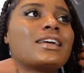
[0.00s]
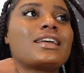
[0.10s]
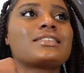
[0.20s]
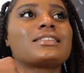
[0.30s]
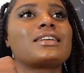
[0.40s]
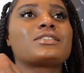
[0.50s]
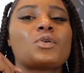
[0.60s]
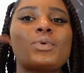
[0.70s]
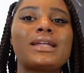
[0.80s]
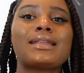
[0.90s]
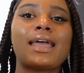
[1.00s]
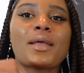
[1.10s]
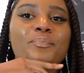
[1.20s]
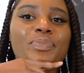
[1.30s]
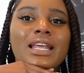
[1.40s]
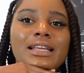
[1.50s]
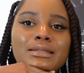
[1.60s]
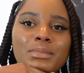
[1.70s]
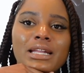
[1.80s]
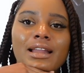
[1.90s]
It's a weekday and
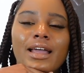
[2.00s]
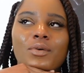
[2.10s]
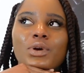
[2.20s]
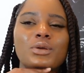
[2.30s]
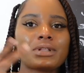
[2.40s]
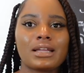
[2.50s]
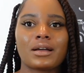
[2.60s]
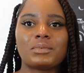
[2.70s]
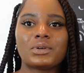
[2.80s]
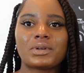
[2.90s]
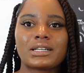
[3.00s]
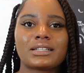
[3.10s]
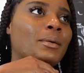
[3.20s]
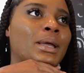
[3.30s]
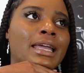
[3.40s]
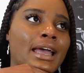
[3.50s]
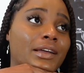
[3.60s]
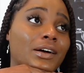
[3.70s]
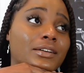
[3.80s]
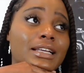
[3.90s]
it's midnight. What do you think I'm doing? But
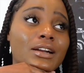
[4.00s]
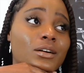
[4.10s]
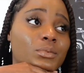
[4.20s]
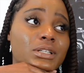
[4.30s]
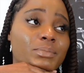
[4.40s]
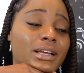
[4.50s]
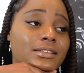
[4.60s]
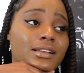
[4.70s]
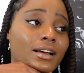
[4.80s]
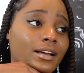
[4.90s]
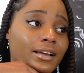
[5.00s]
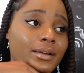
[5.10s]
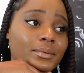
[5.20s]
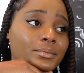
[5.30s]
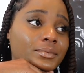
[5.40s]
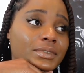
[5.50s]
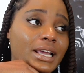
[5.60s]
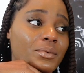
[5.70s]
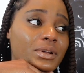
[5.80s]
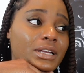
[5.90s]
yeah, y'all, they don't respect time.
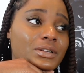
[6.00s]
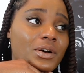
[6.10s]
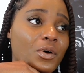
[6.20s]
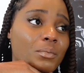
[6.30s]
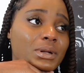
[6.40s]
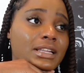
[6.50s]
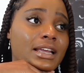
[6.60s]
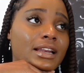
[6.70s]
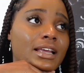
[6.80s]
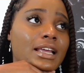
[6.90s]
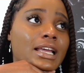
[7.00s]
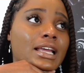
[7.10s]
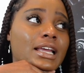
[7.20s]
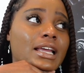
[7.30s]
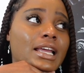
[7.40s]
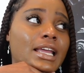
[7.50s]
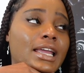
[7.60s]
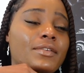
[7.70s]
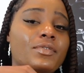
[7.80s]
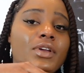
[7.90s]
They really don't. But then
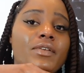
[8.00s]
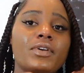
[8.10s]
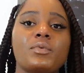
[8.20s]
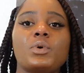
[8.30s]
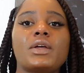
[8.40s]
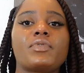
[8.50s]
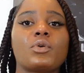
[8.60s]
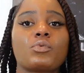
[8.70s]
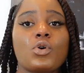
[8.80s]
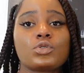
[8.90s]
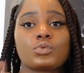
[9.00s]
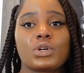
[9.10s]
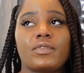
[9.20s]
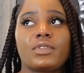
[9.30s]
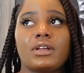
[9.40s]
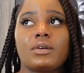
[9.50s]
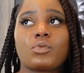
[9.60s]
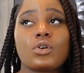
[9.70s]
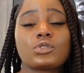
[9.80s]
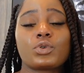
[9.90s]
if the
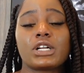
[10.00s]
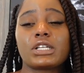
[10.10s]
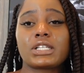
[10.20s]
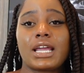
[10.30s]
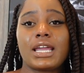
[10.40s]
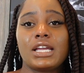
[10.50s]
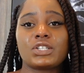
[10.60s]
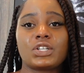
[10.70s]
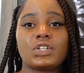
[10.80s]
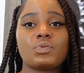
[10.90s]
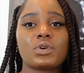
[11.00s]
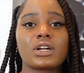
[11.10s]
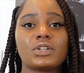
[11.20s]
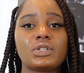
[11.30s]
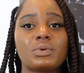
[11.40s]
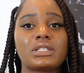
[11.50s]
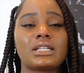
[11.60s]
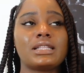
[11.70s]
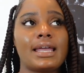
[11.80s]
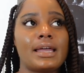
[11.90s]
roles were to change and you were to do it
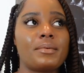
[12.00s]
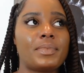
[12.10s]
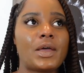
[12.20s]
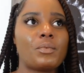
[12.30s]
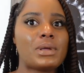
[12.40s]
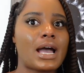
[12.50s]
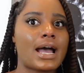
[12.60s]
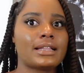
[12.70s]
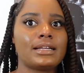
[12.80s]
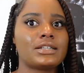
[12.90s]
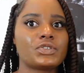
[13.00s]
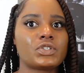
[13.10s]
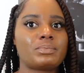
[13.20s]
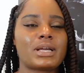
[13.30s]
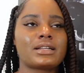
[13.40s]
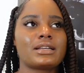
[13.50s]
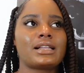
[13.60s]
to them, they'll be highly disrespected.